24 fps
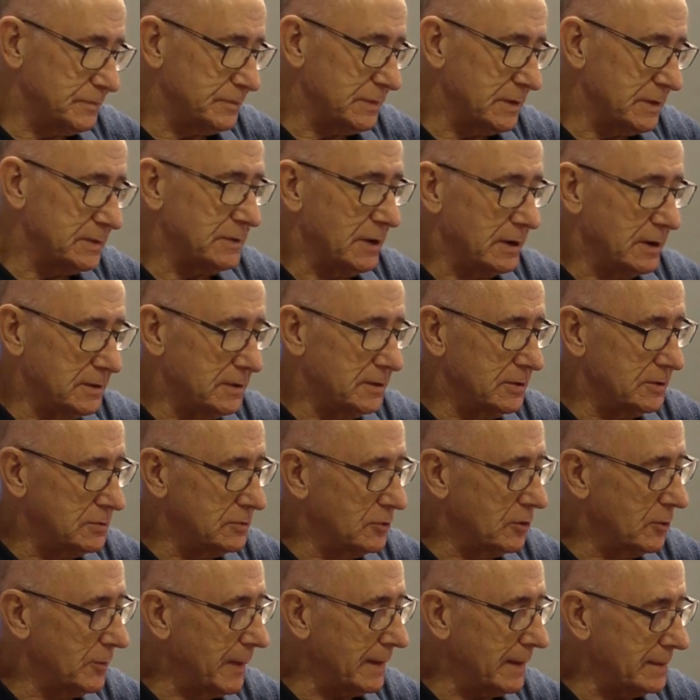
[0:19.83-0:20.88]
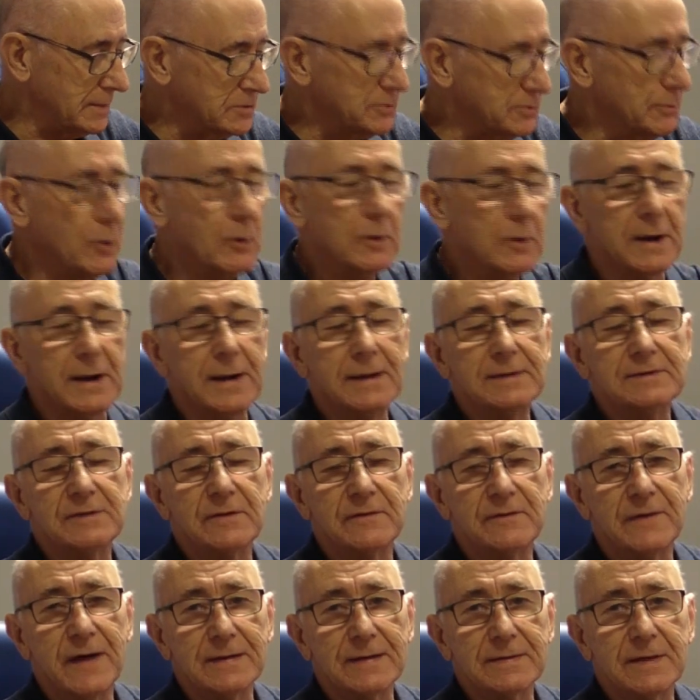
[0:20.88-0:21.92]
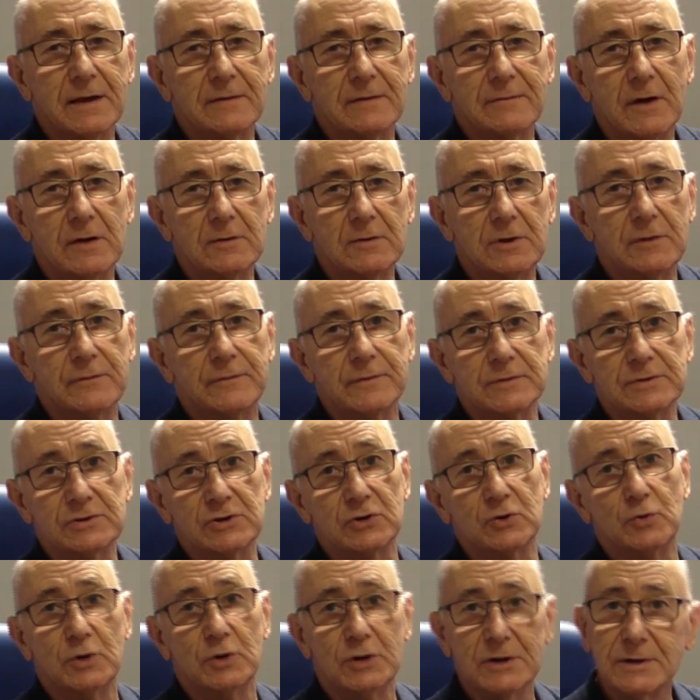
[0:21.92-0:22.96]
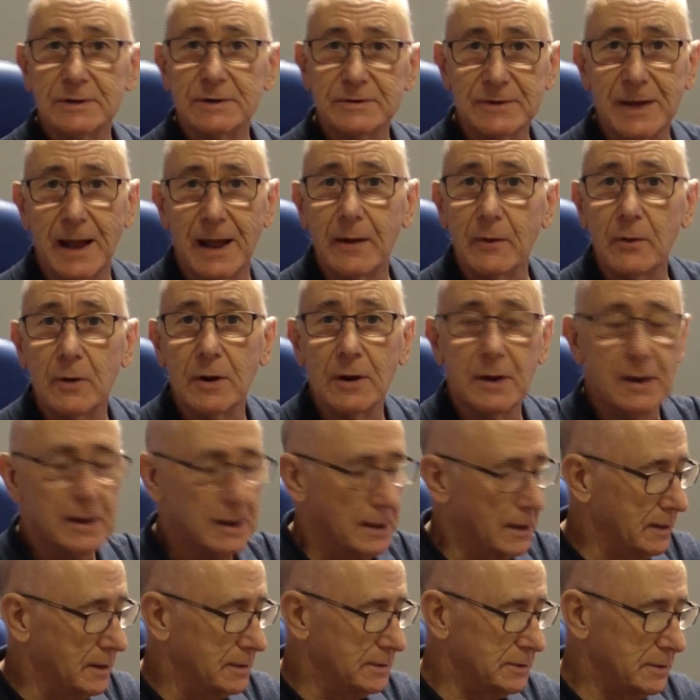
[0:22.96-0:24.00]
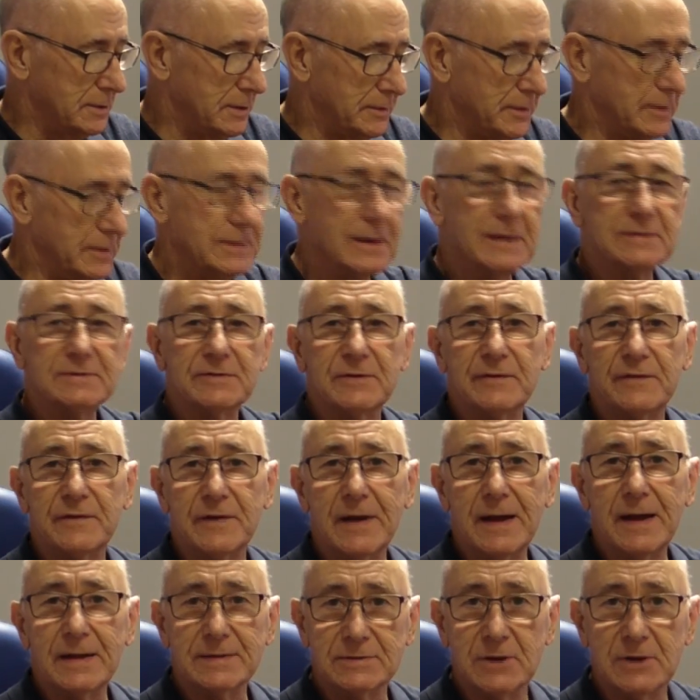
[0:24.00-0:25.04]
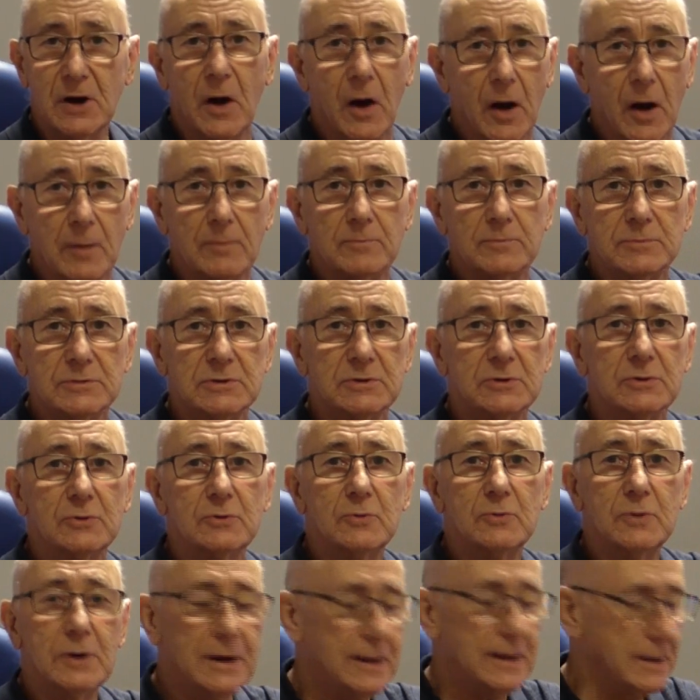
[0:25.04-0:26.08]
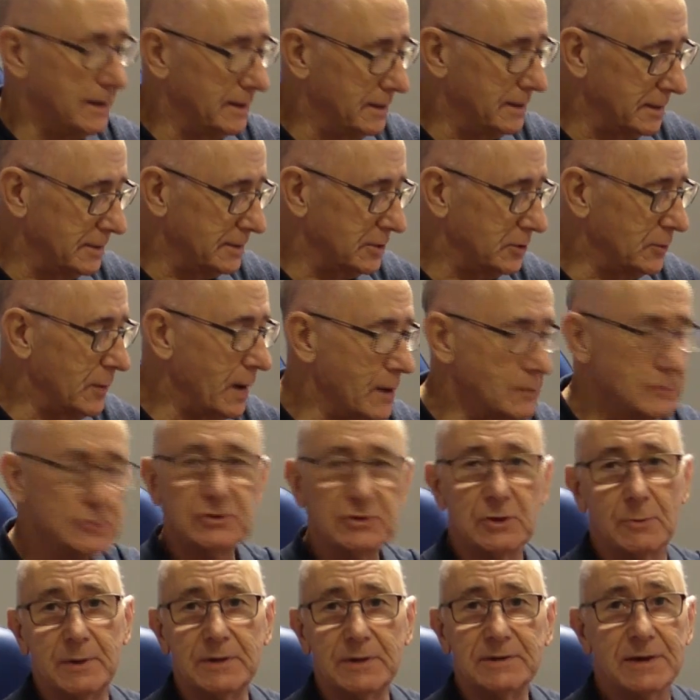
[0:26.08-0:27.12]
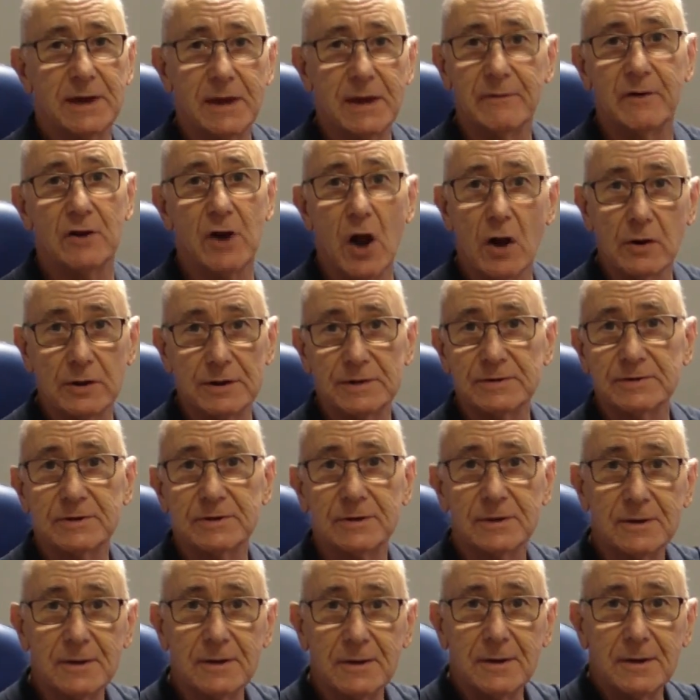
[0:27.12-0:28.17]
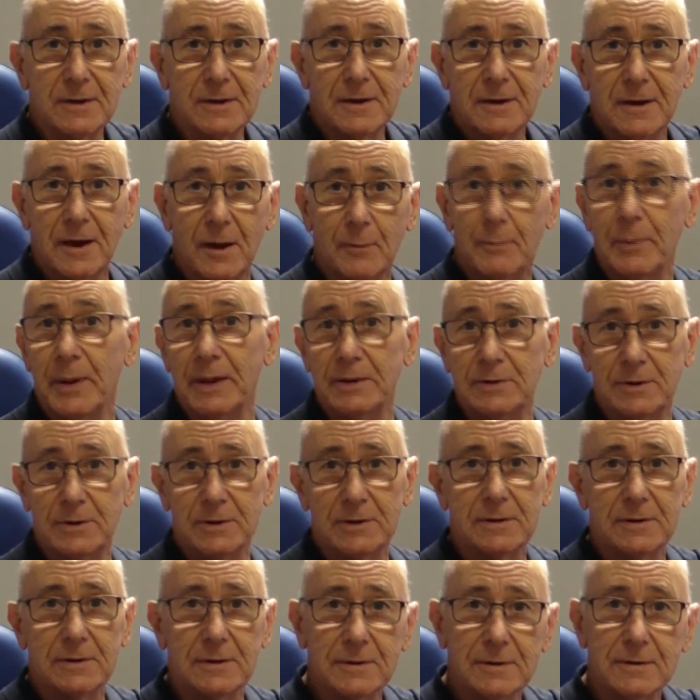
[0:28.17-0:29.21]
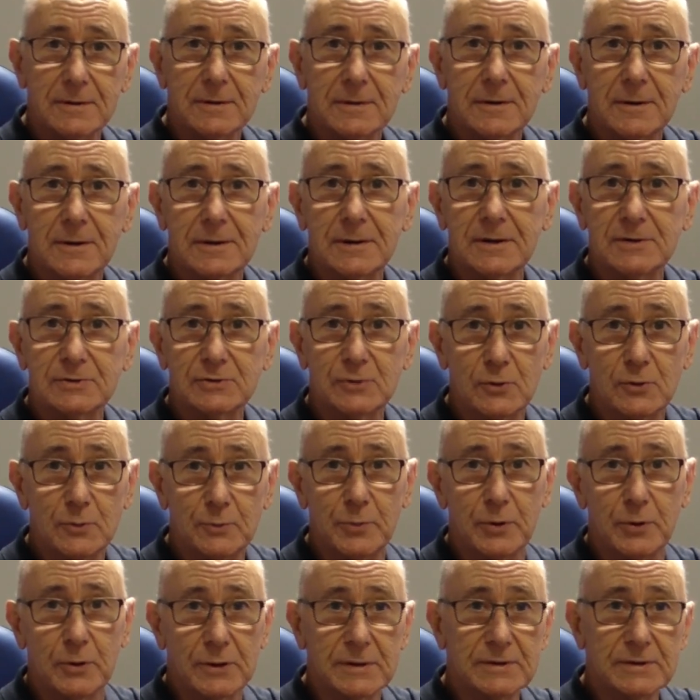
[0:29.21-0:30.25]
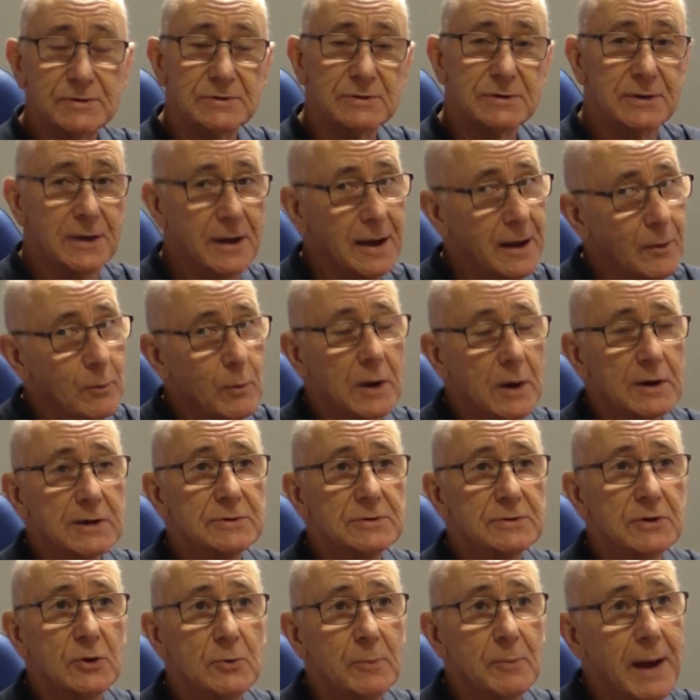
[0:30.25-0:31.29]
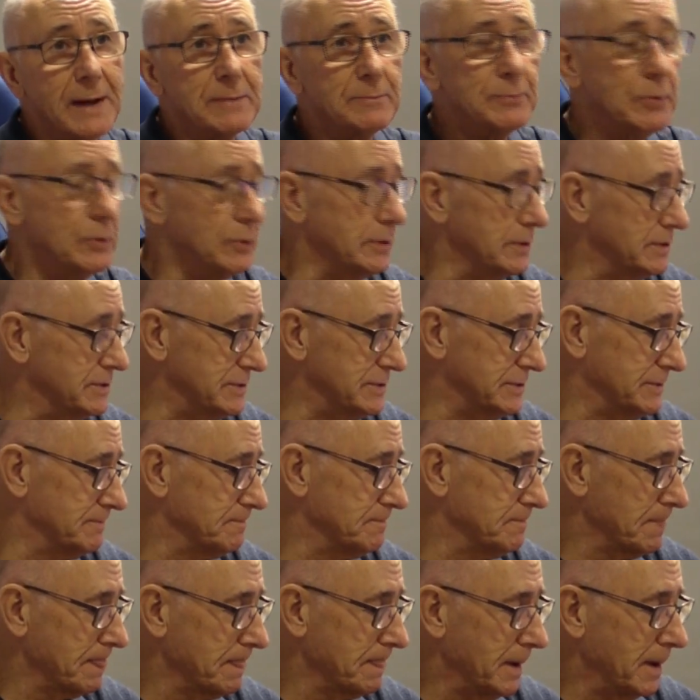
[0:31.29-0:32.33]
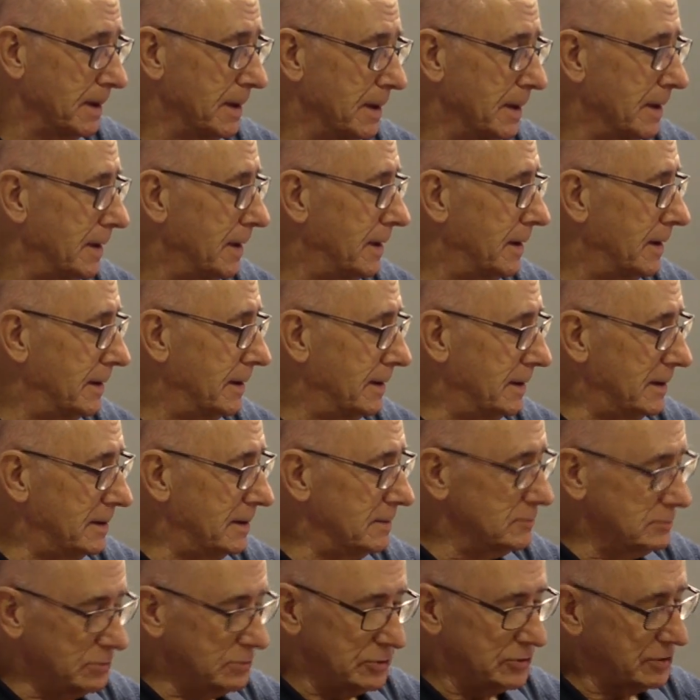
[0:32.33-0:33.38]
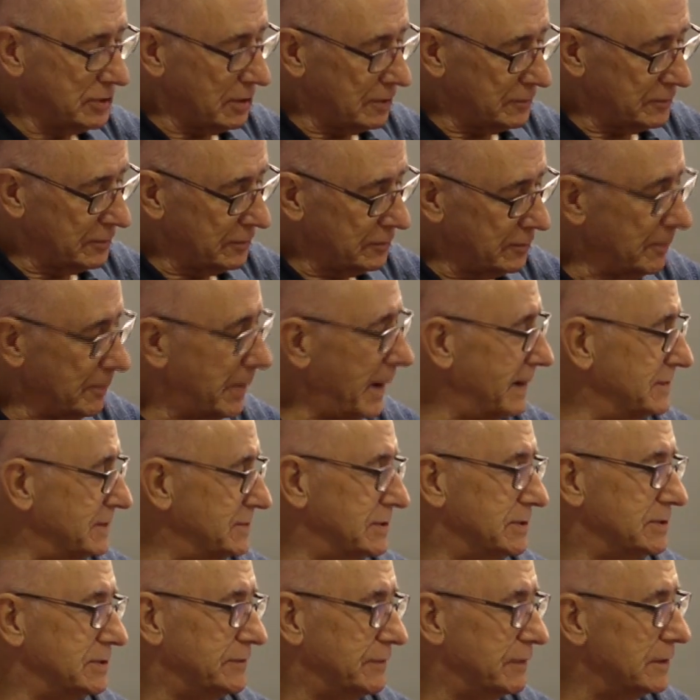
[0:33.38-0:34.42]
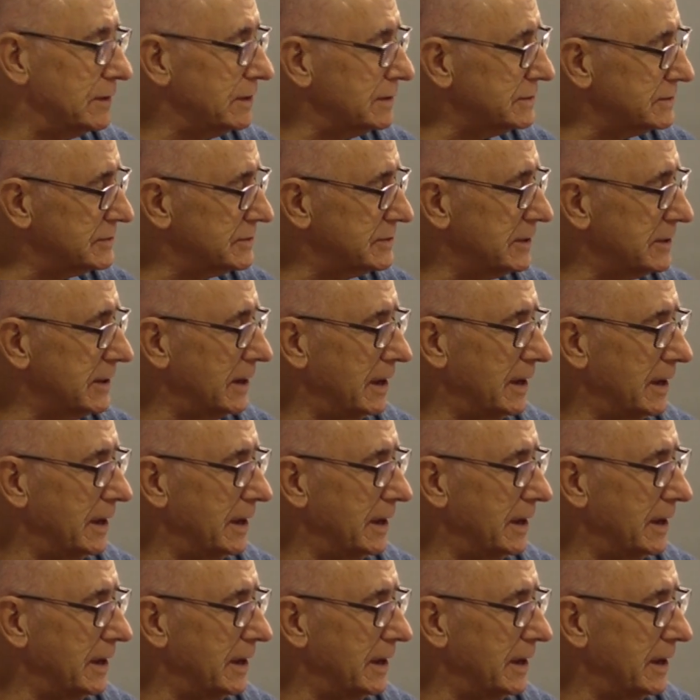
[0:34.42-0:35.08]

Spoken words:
decided to talk about this morning is the fact that I've owned it for 2 years now. So I think that's a fair time to own something, to give an honest opinion on its good points and one or two bad points. Just go through the basics first.